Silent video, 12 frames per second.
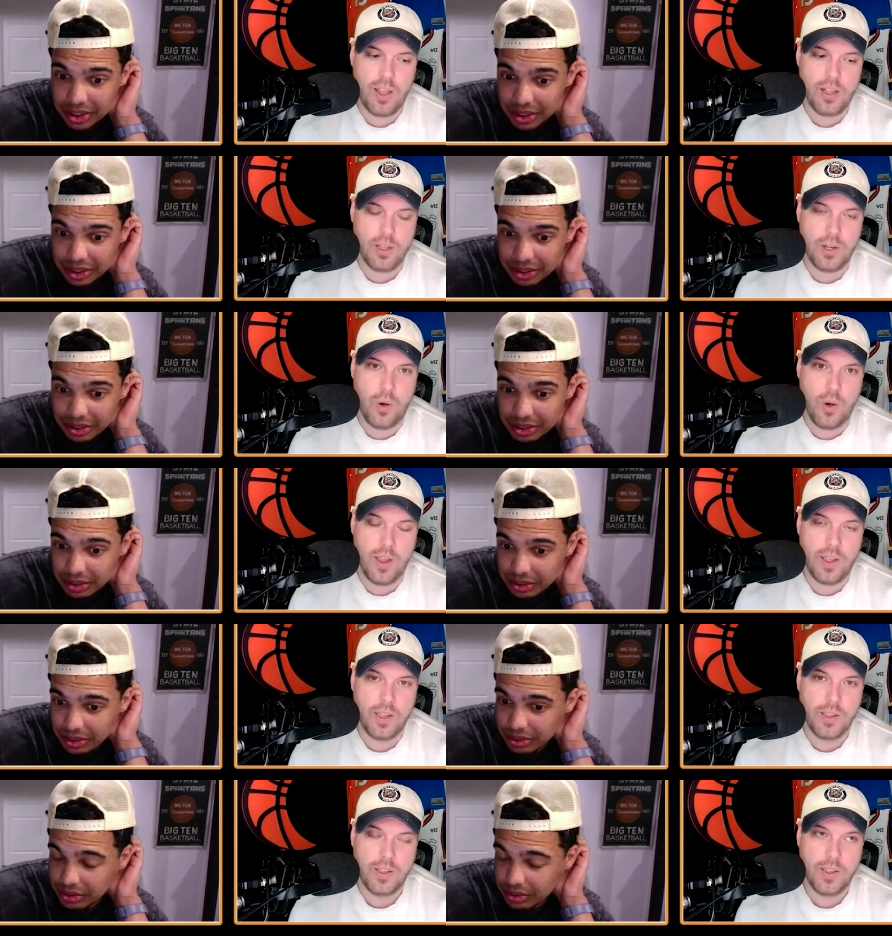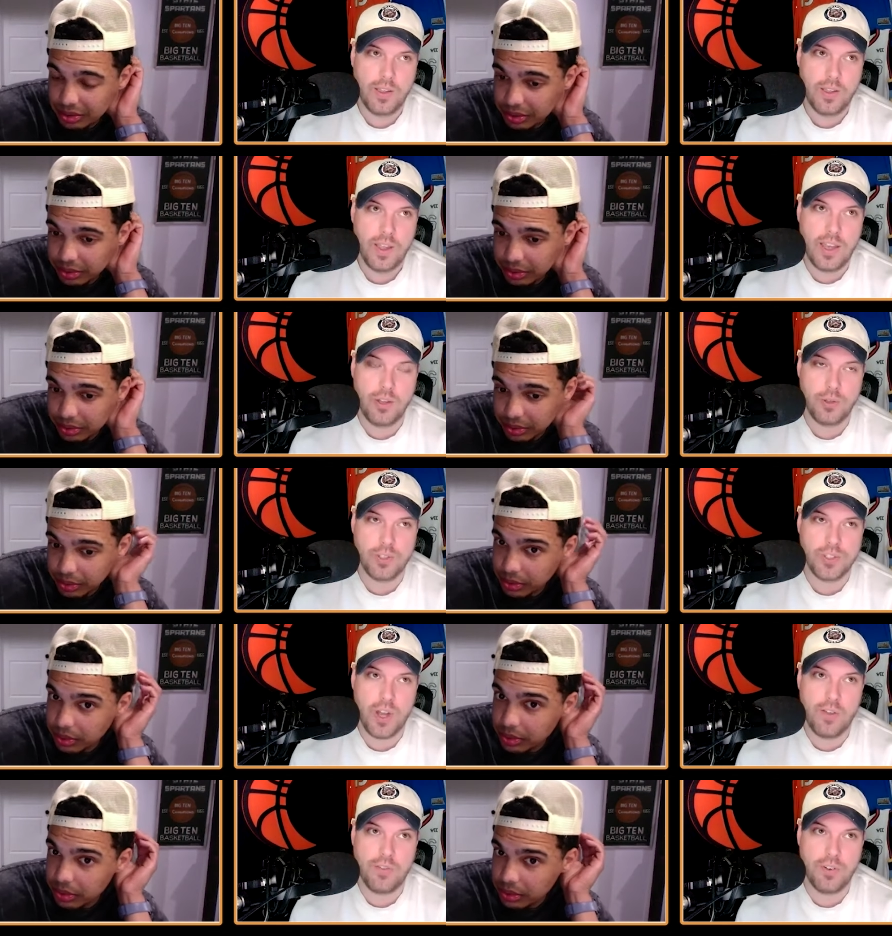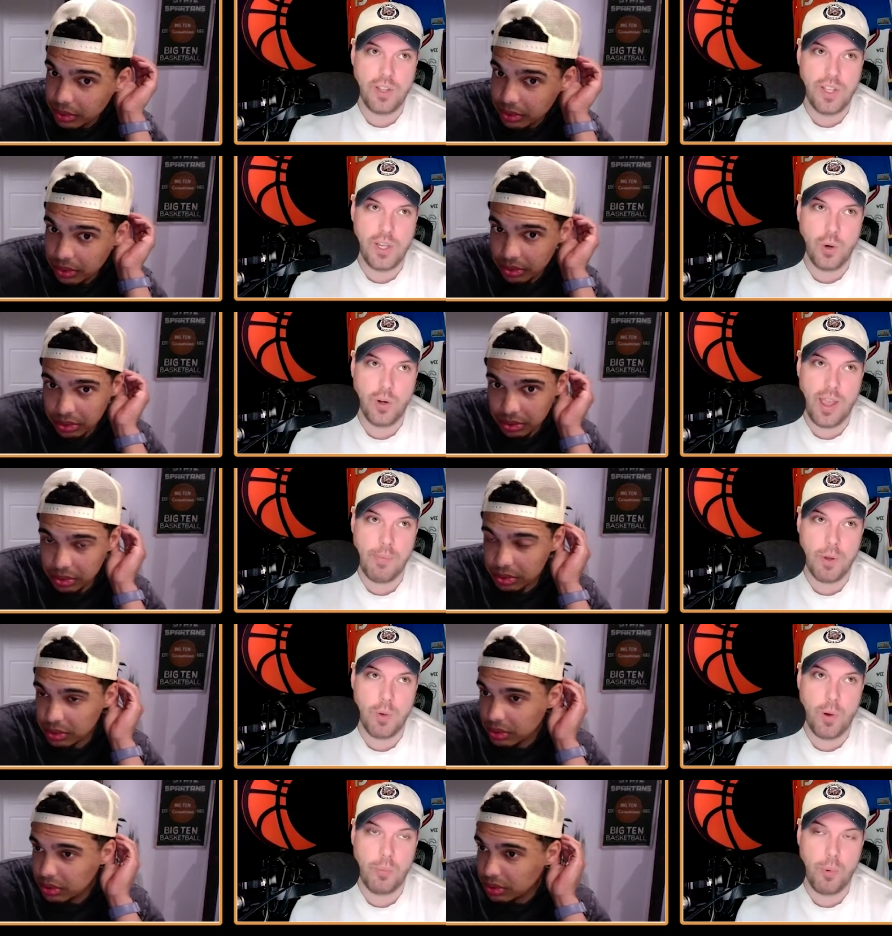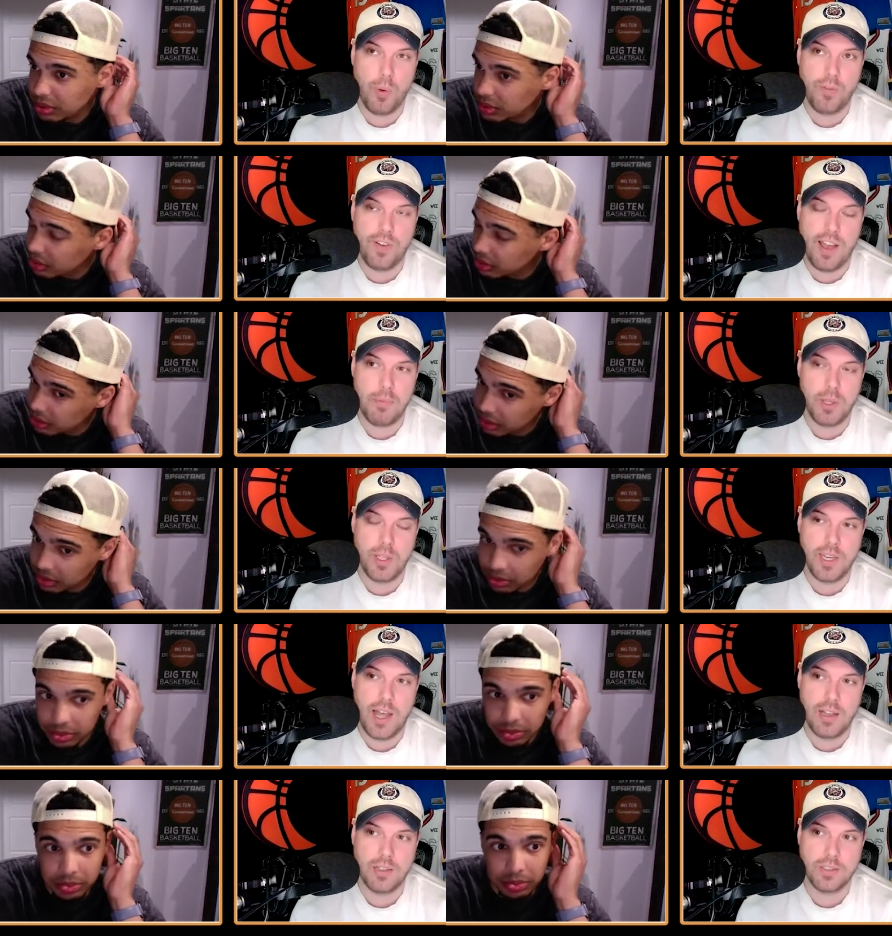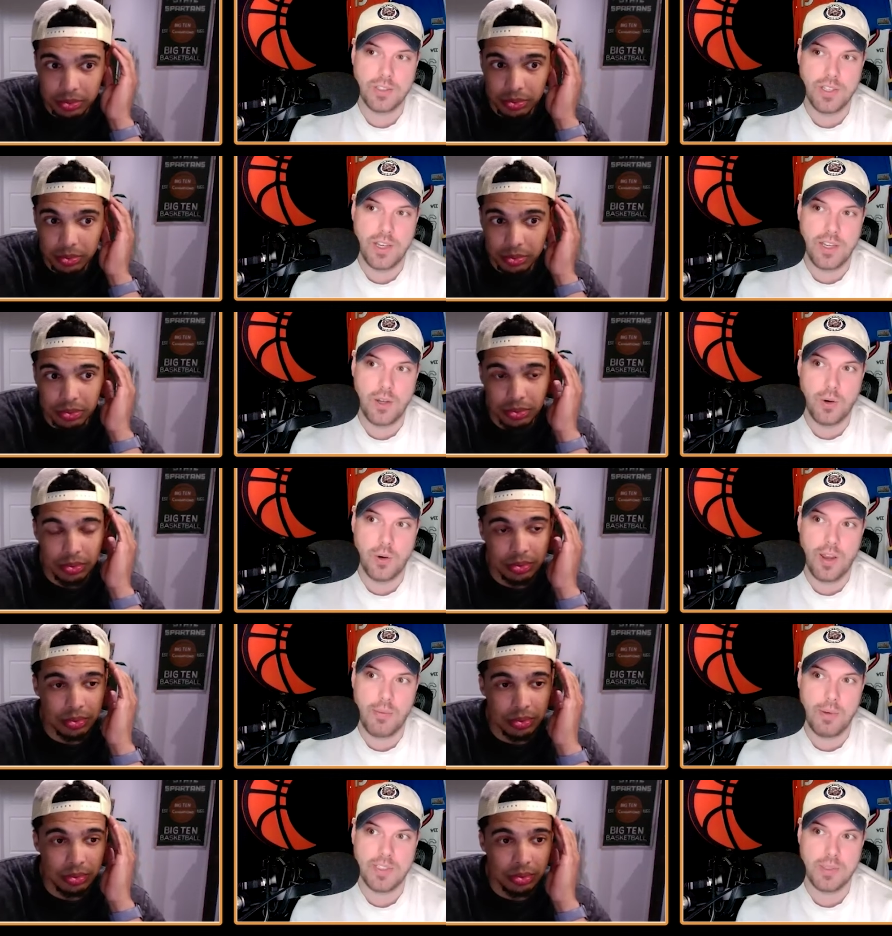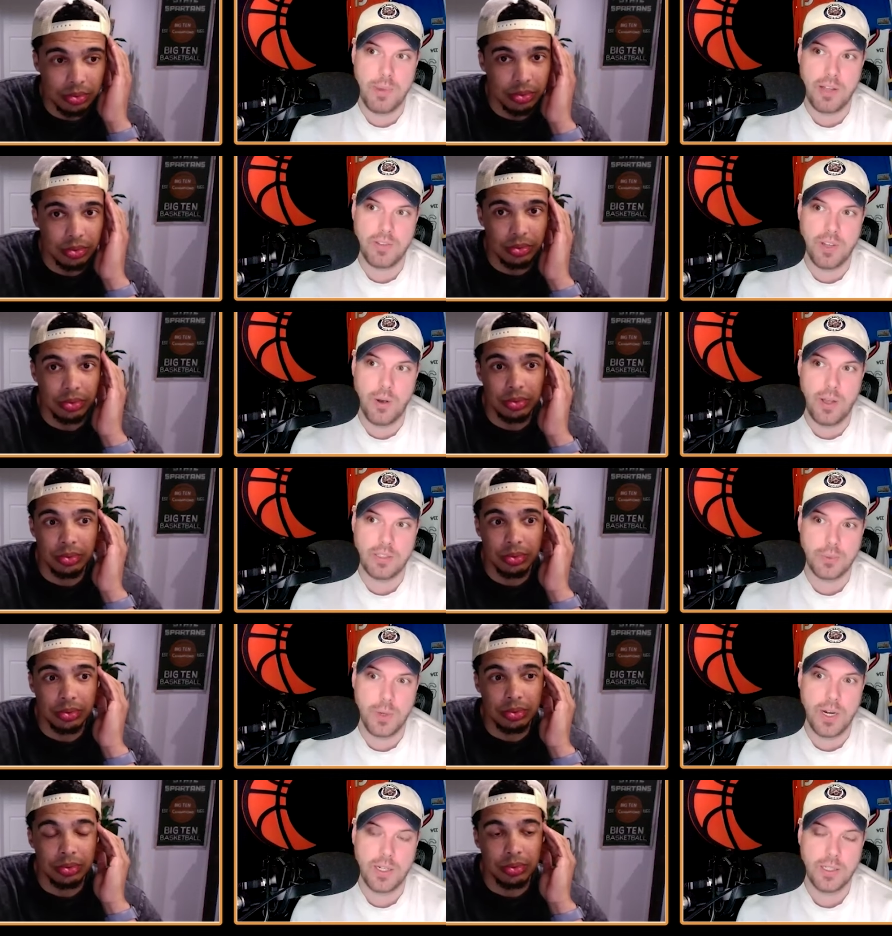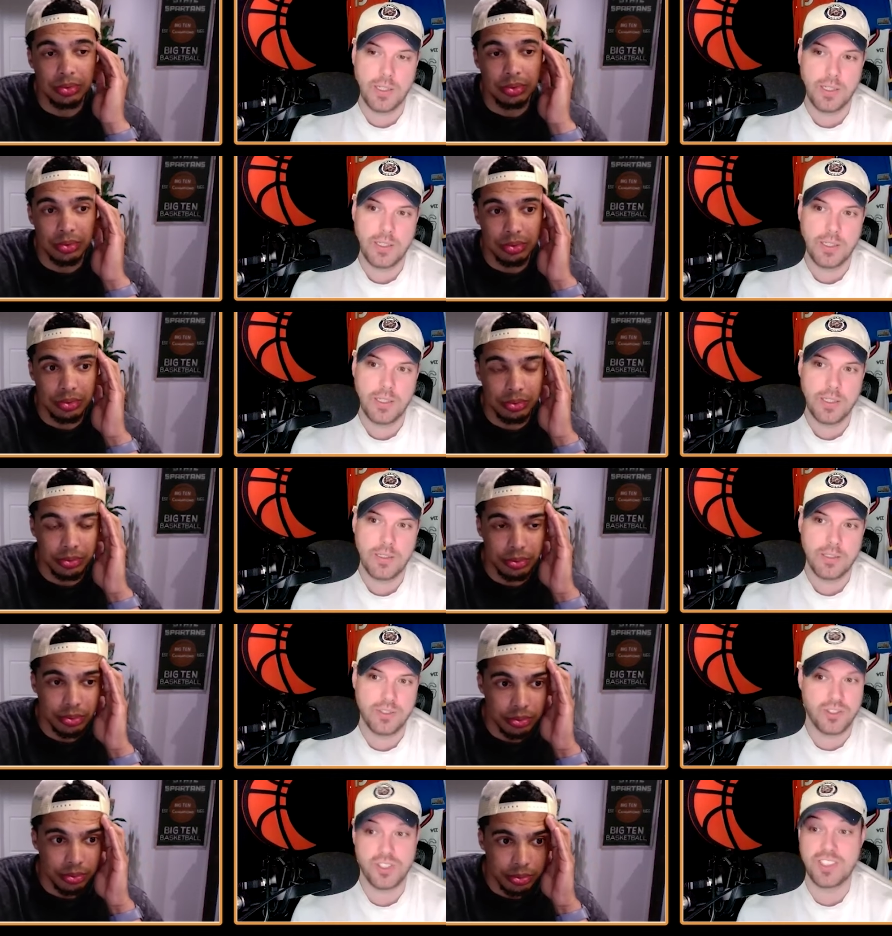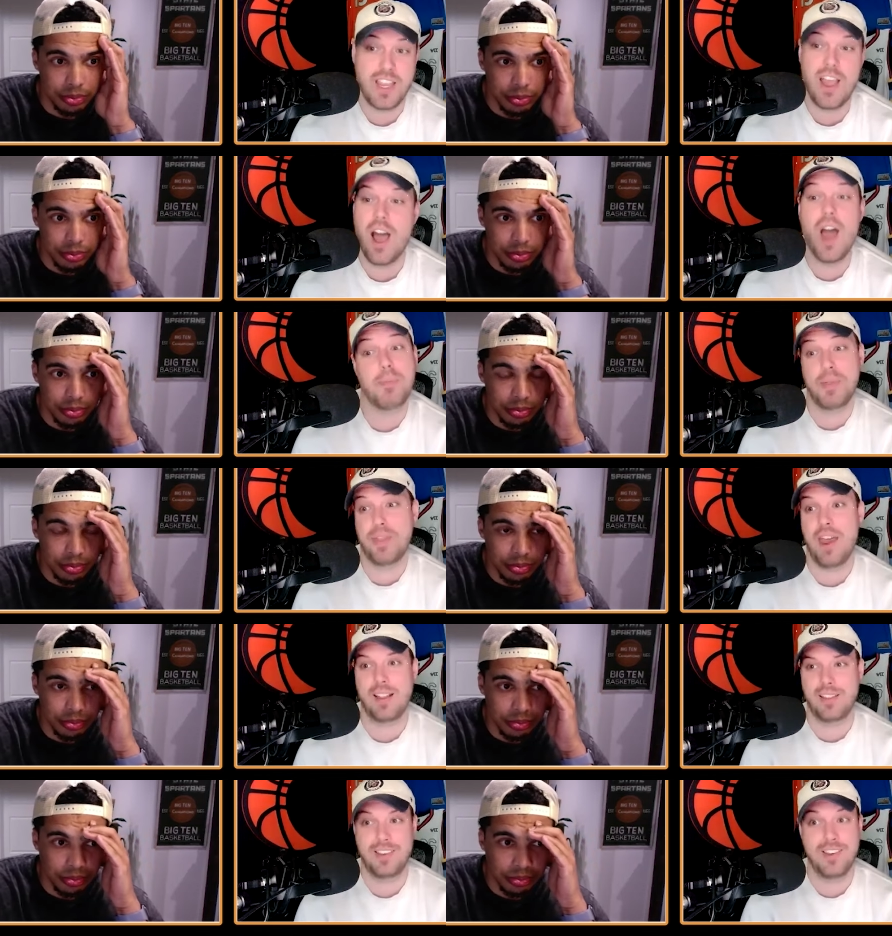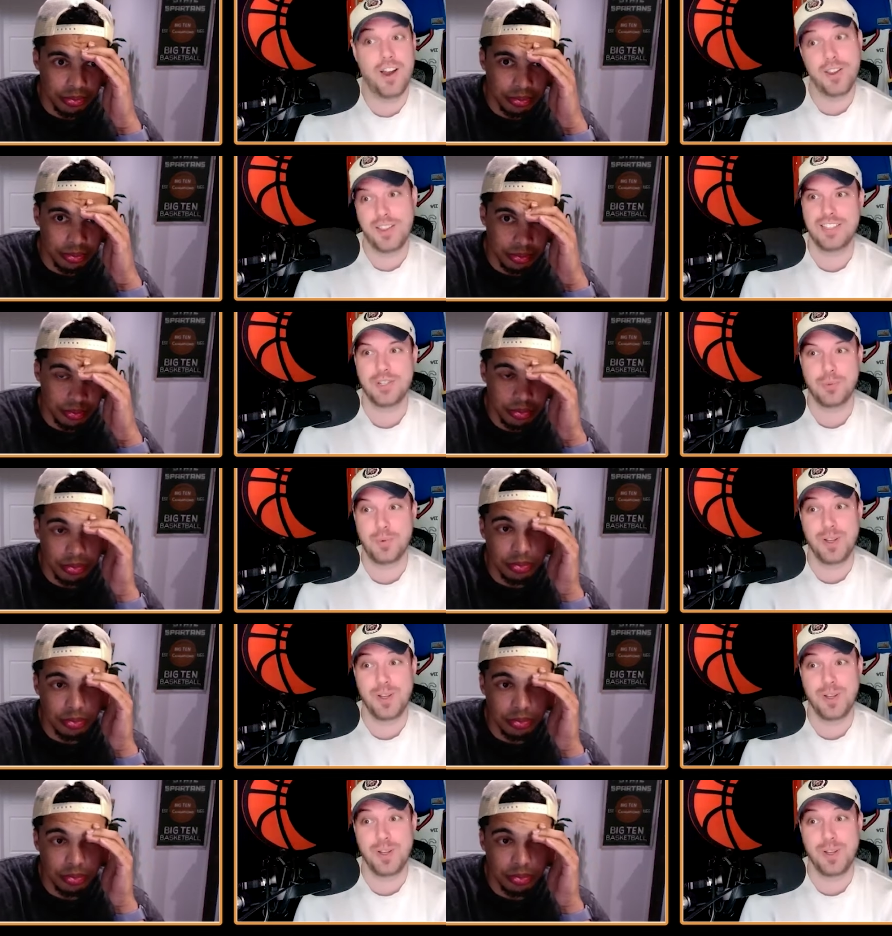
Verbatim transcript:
Speaker 1: Illinois and you just offered Igor Demin one point five million dollars and Igor Demin is about to go elsewhere, let's just say hypothetically, none of these are